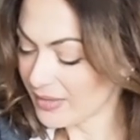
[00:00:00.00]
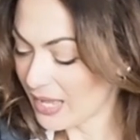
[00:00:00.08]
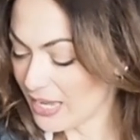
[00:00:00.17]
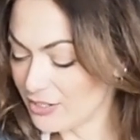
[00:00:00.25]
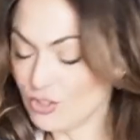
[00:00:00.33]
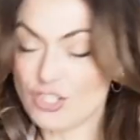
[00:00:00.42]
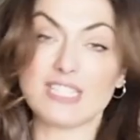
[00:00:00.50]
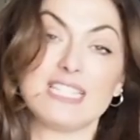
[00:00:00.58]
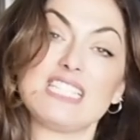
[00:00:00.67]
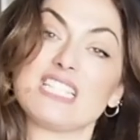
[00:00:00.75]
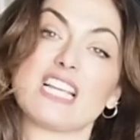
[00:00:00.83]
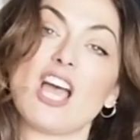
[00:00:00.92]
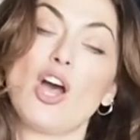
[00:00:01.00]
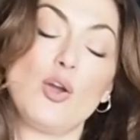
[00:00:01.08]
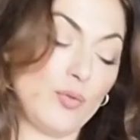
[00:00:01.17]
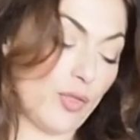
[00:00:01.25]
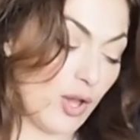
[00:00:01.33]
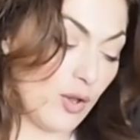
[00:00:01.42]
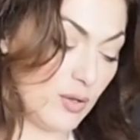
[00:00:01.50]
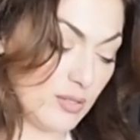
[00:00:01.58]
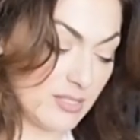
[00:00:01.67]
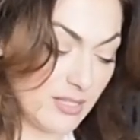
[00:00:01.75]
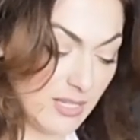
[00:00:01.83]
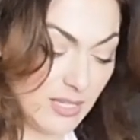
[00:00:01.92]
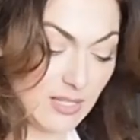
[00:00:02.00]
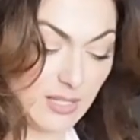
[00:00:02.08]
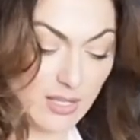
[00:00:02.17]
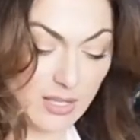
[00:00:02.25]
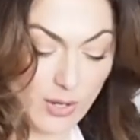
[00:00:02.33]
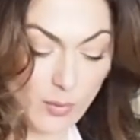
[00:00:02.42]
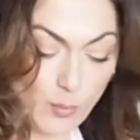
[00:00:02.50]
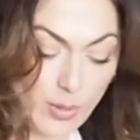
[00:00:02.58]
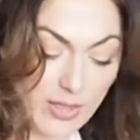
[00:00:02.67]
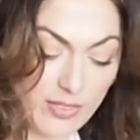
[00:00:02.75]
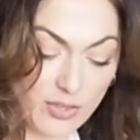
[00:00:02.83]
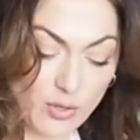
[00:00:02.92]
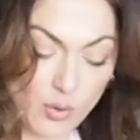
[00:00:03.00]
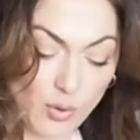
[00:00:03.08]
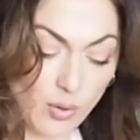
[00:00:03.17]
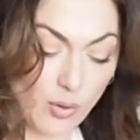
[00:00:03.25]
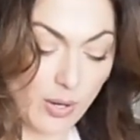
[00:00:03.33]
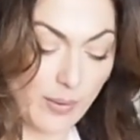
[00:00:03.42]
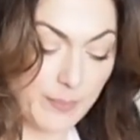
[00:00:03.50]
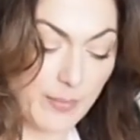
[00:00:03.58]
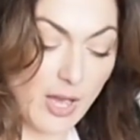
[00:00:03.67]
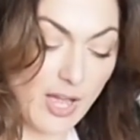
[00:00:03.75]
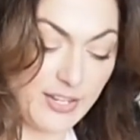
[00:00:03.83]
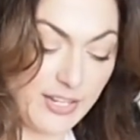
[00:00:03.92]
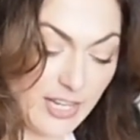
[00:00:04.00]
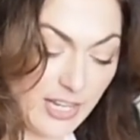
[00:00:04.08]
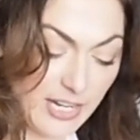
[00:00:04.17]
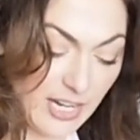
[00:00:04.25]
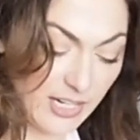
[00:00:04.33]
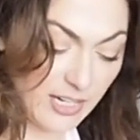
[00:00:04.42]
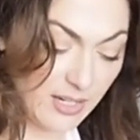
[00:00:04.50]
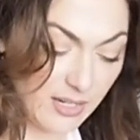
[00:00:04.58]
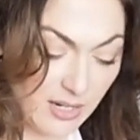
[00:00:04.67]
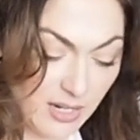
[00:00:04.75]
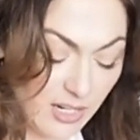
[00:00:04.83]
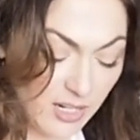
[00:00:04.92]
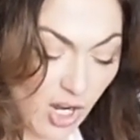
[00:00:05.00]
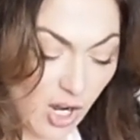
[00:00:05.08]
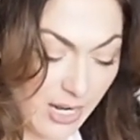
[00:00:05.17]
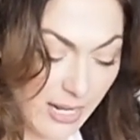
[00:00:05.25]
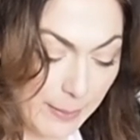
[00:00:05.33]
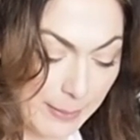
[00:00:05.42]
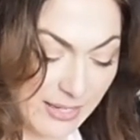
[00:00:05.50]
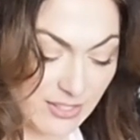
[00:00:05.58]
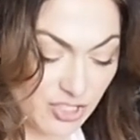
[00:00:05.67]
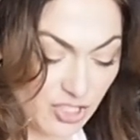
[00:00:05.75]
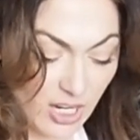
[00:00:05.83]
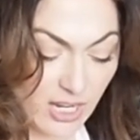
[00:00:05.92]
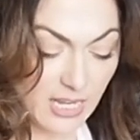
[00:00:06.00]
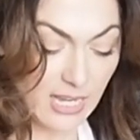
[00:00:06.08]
And you just need to coat those with your onion and garlic mixture.